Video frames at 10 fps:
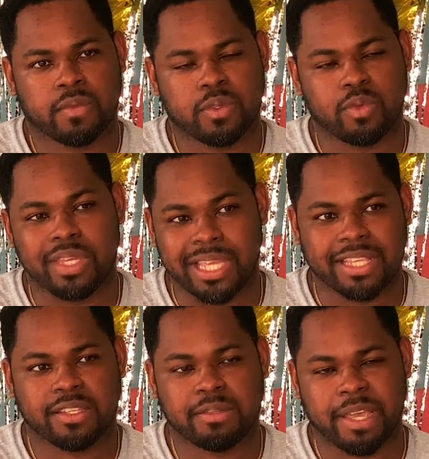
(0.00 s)
So
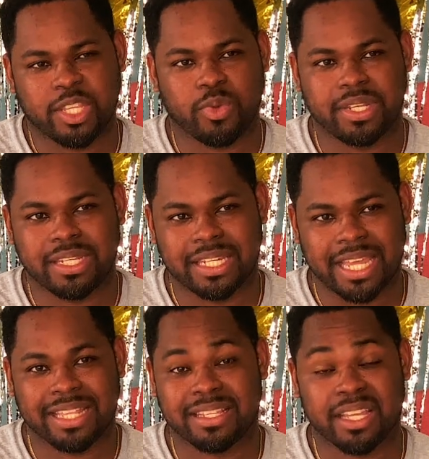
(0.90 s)
yes, my
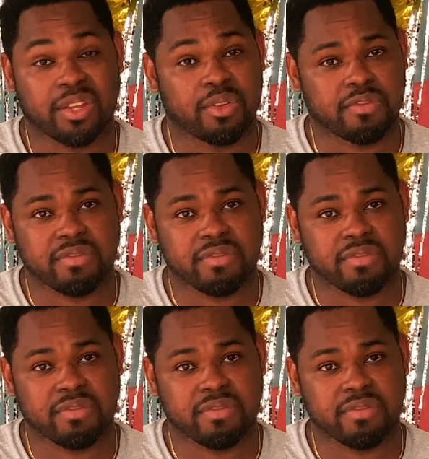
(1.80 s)
29 started off